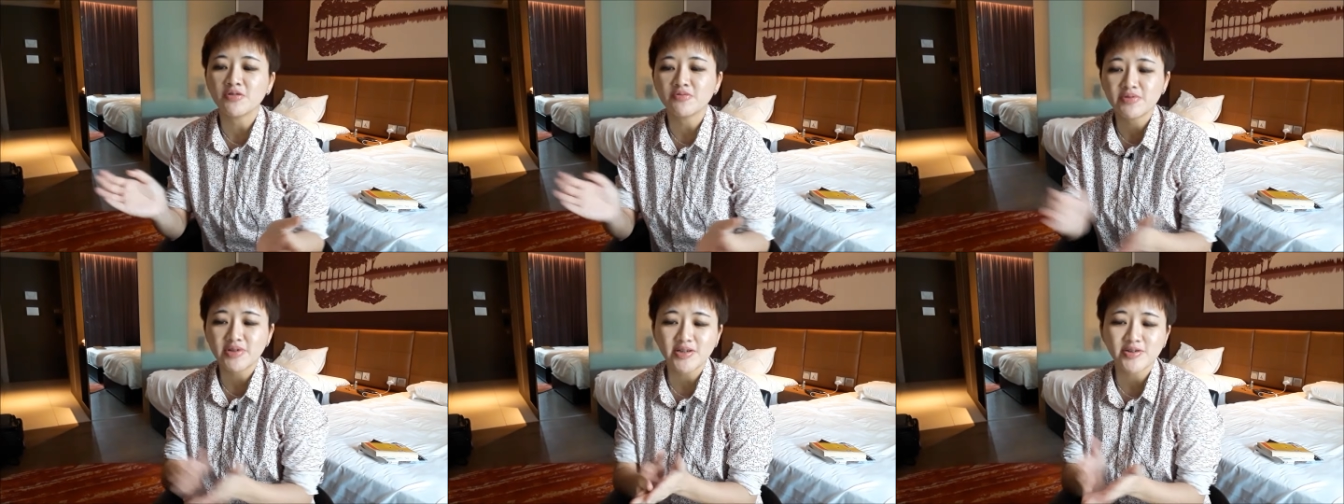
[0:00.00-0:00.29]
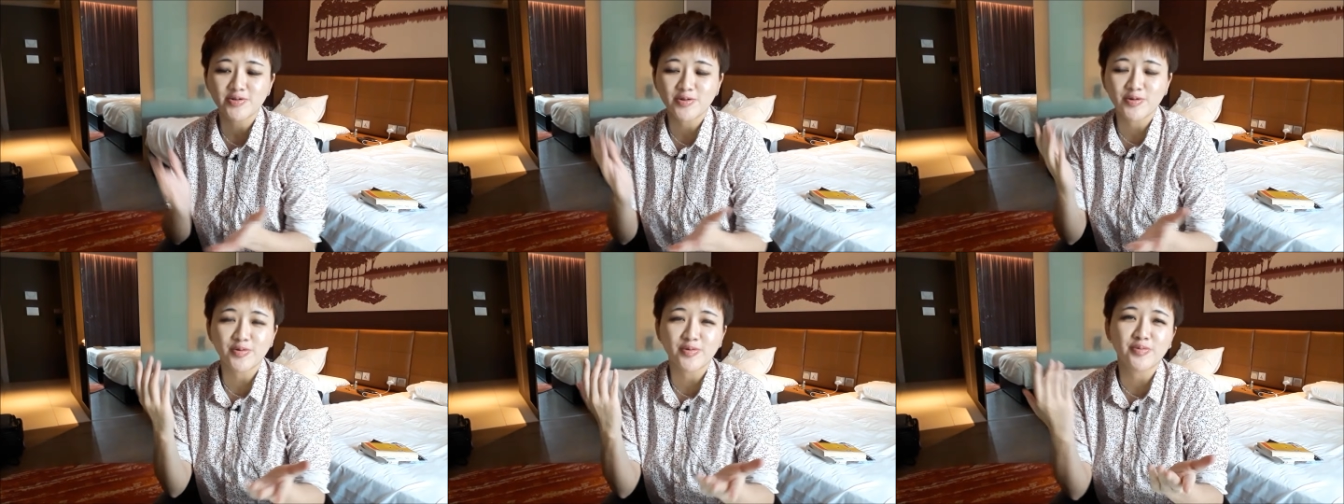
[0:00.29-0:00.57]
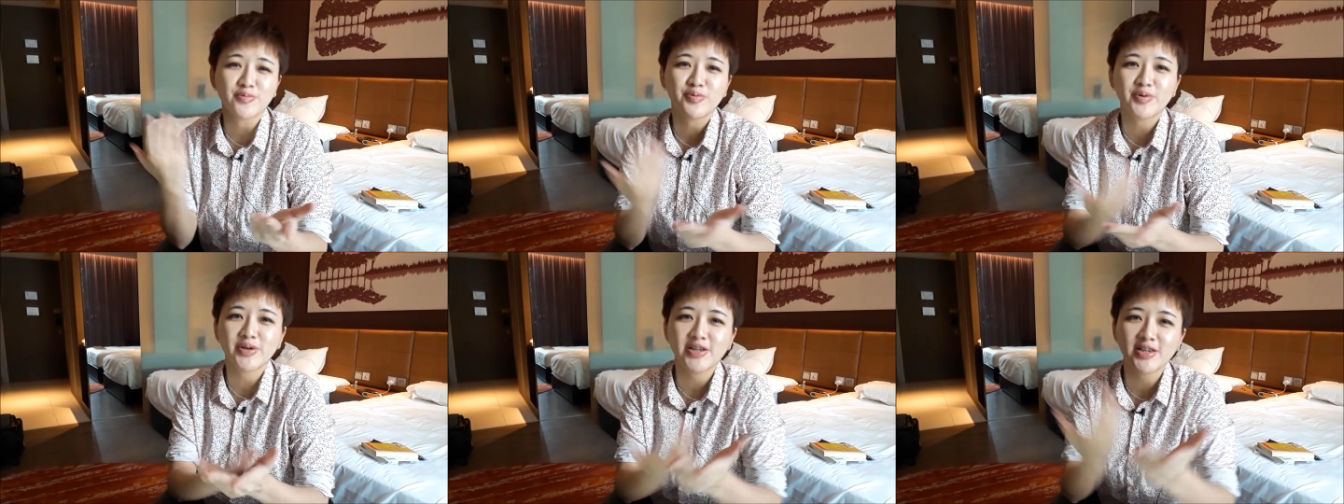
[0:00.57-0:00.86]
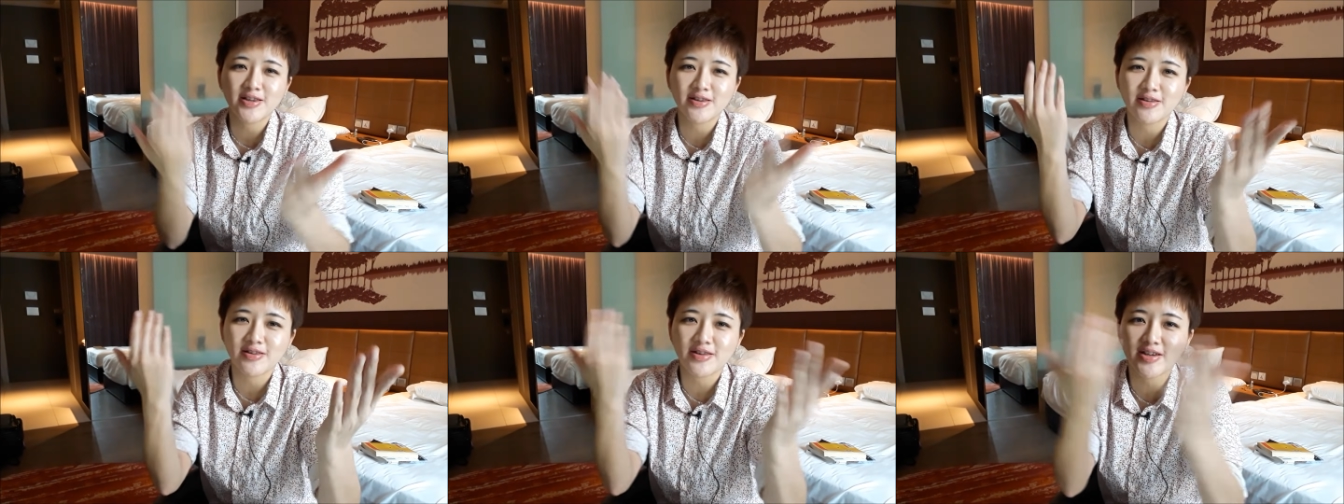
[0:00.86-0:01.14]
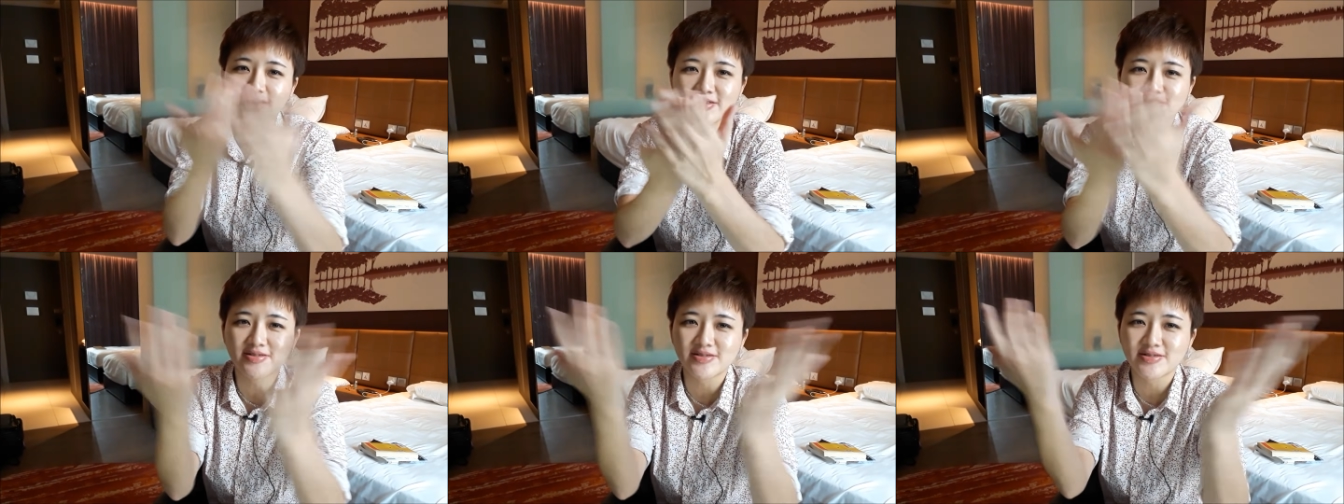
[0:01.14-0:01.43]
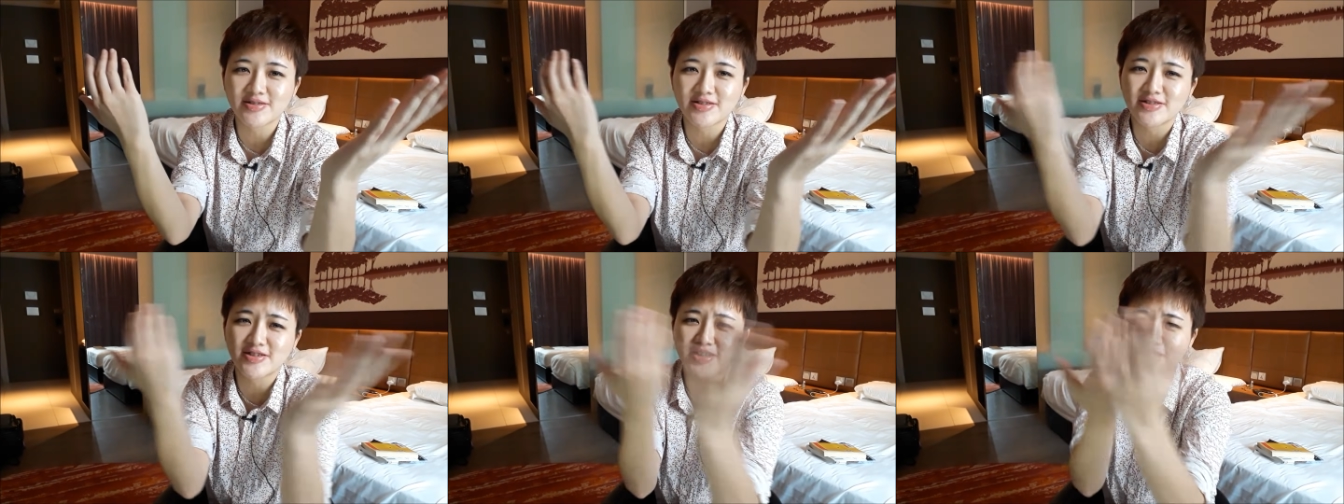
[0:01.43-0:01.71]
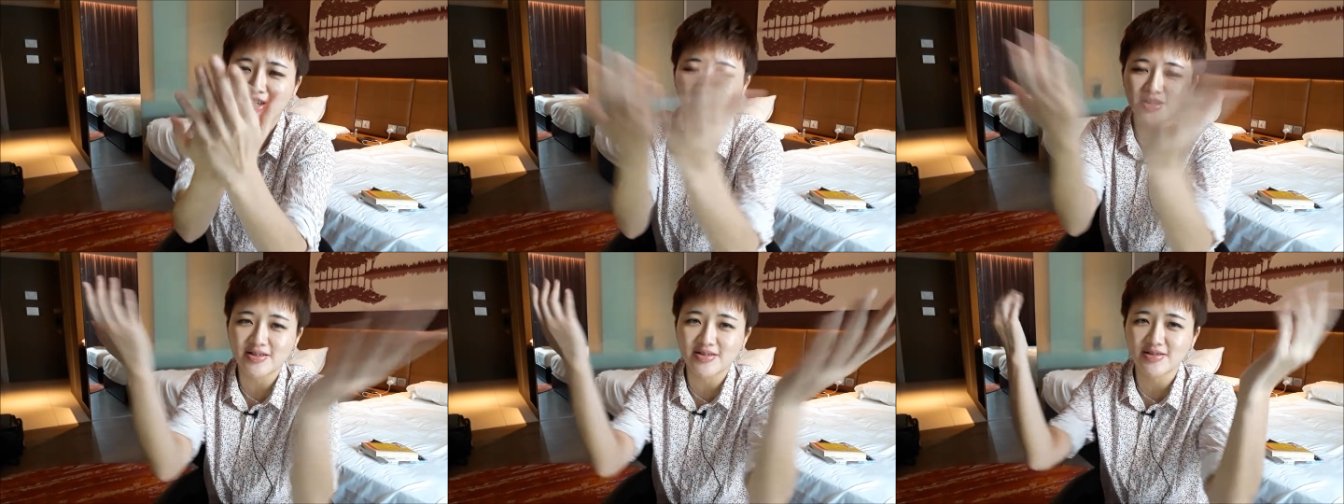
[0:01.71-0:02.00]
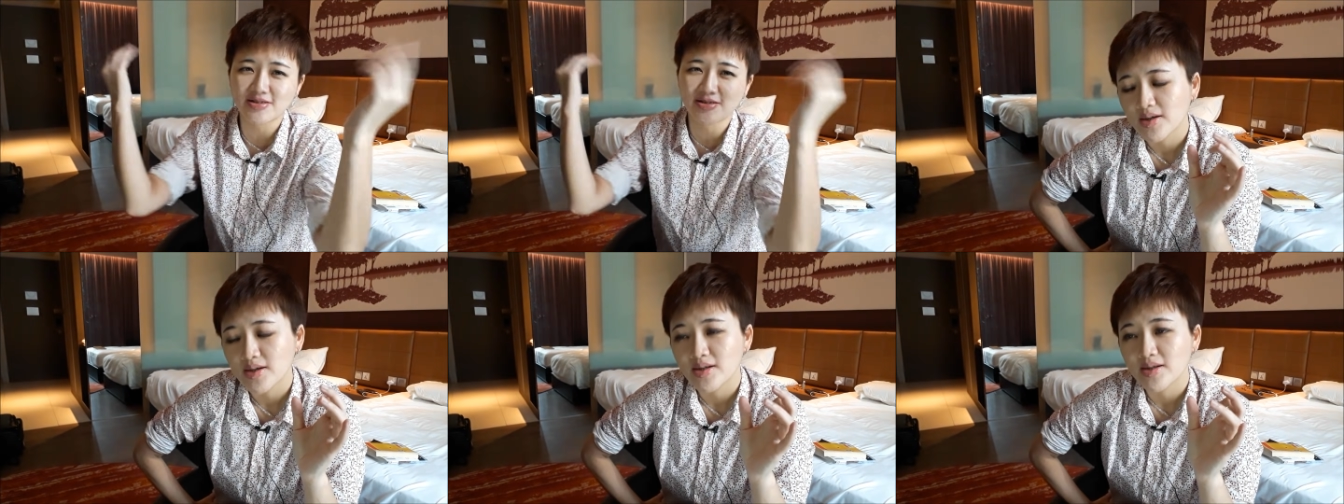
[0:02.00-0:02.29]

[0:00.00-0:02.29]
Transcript: Only to realize that